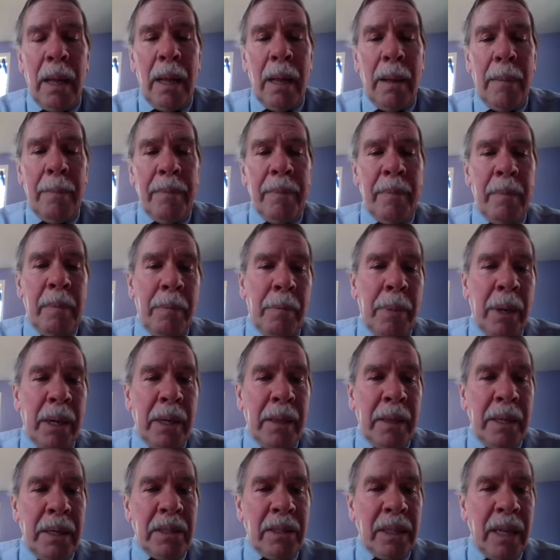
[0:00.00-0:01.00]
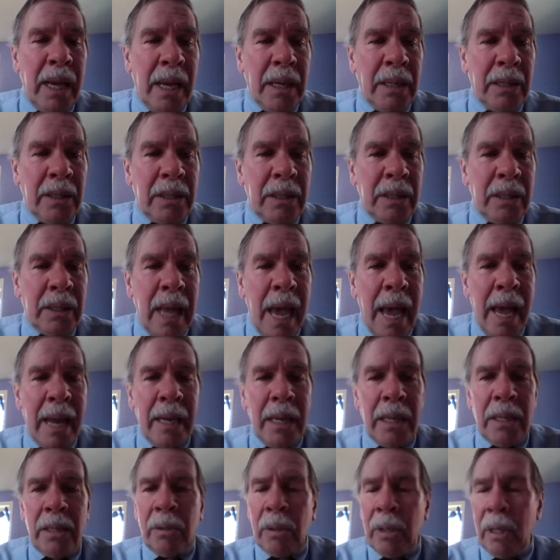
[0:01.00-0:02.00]
But in this case,
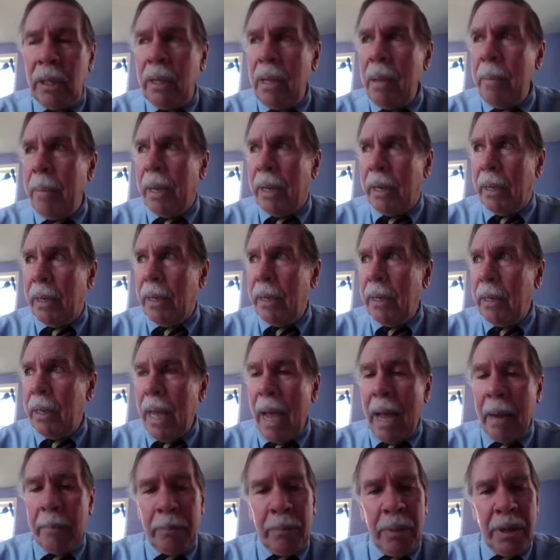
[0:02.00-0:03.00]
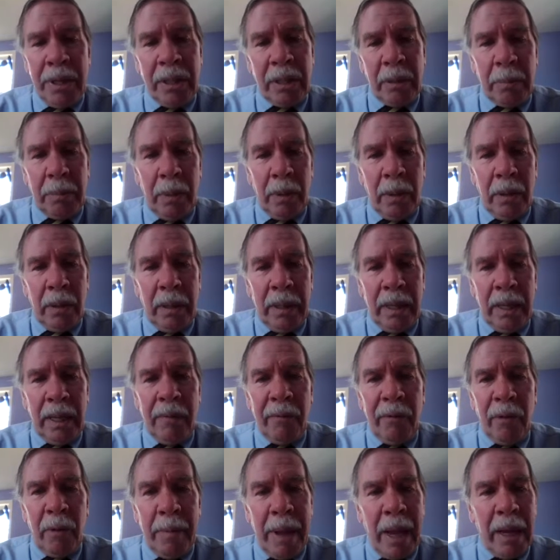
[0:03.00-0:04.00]
that is limited. That principle,
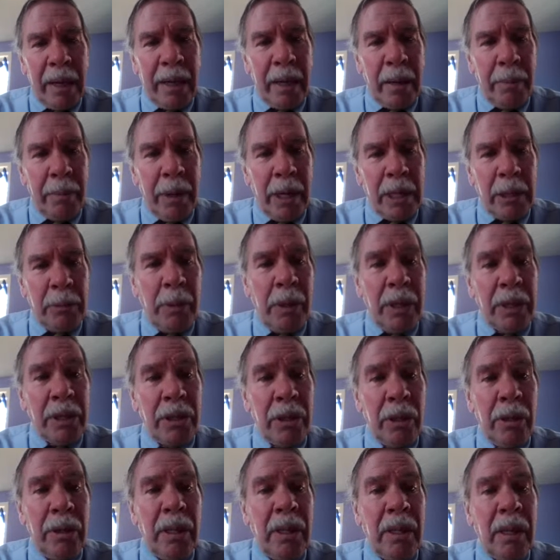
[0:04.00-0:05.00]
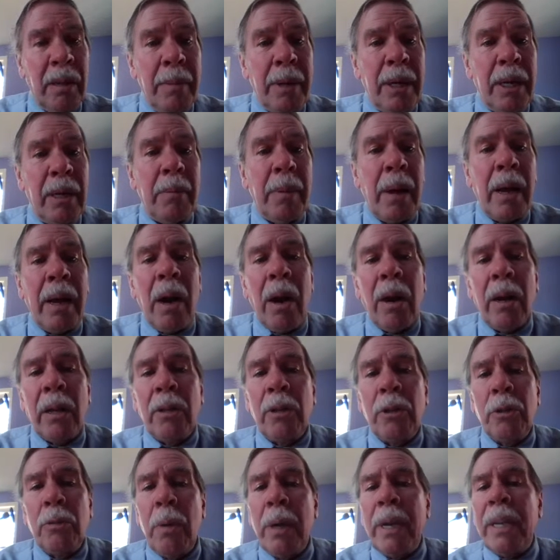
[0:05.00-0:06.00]
the informality principle, is certainly limited by
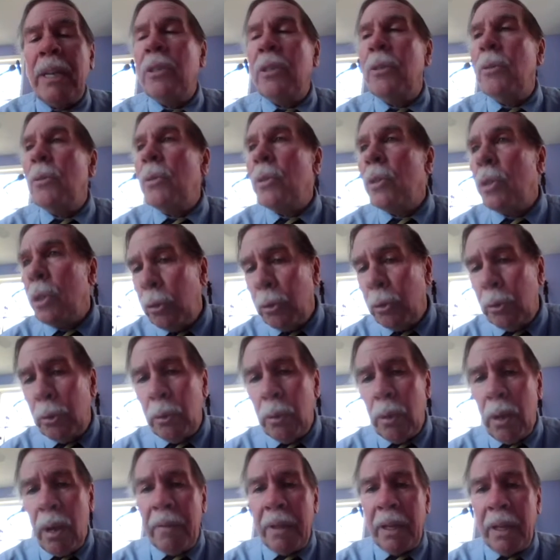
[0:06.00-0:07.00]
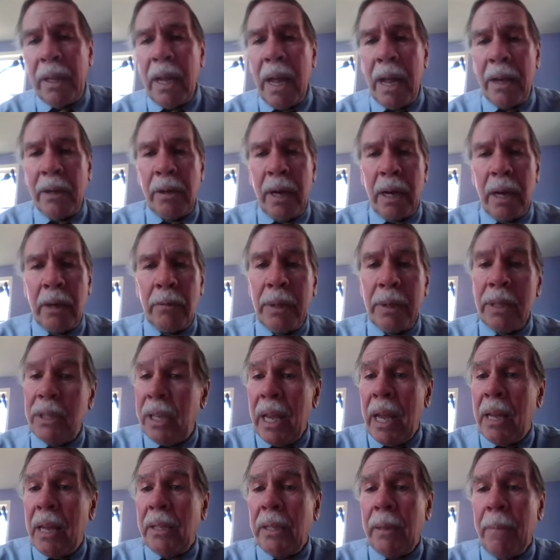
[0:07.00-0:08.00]
Article 22.2 of the contract,
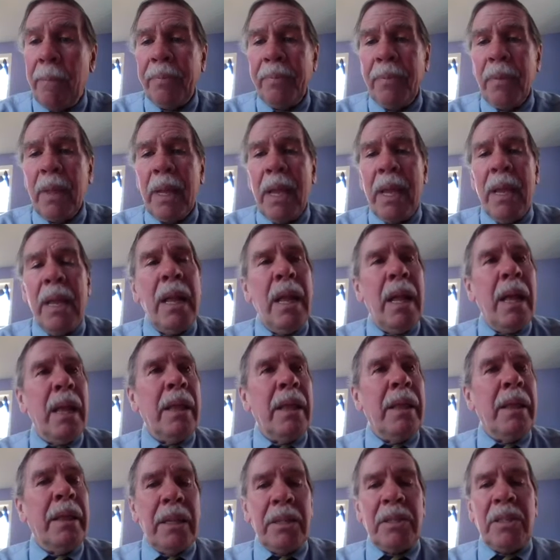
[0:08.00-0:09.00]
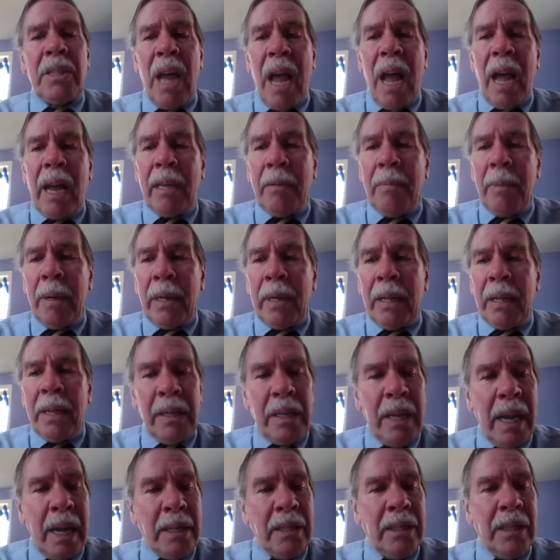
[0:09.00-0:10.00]
which says this
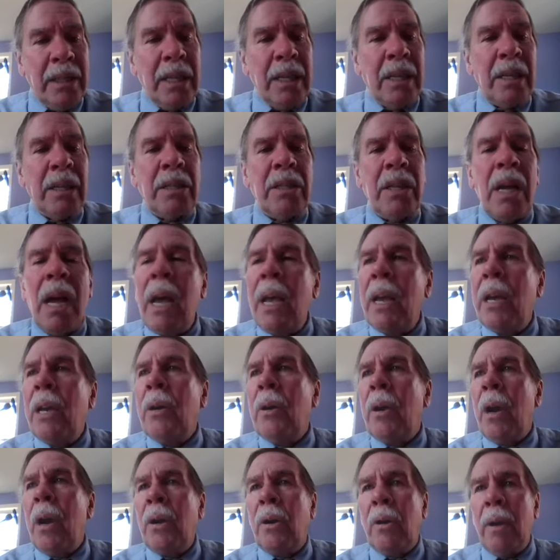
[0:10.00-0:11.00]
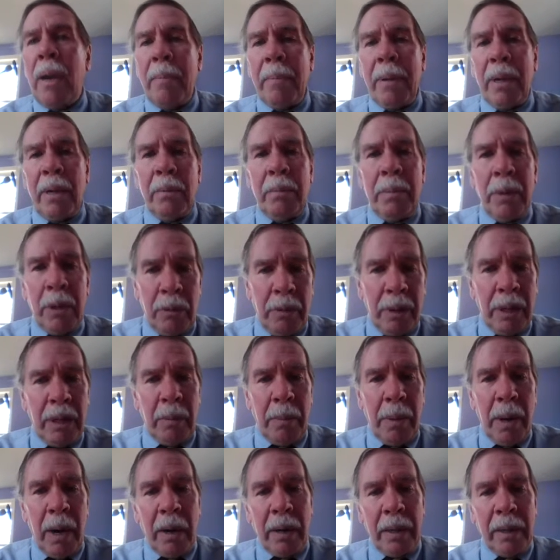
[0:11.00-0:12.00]
document contains the entire agreement
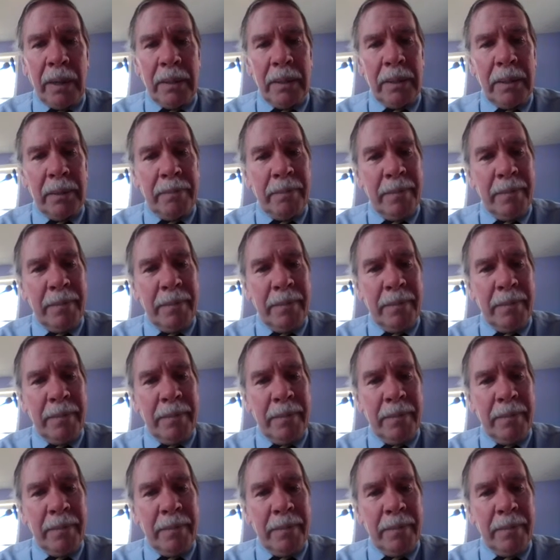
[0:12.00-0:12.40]
between the parties.